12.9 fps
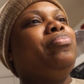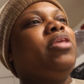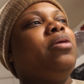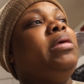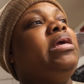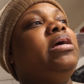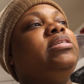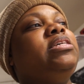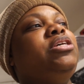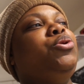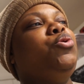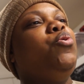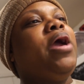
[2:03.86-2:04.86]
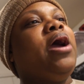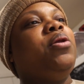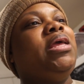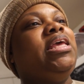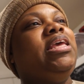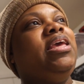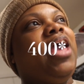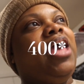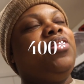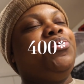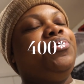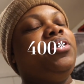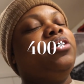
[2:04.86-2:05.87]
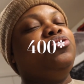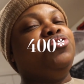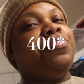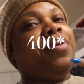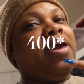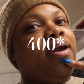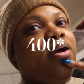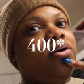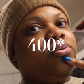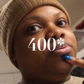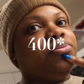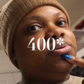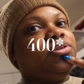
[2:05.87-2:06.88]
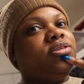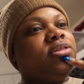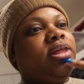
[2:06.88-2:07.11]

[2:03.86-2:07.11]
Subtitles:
because he knew how to eat at 300 pounds.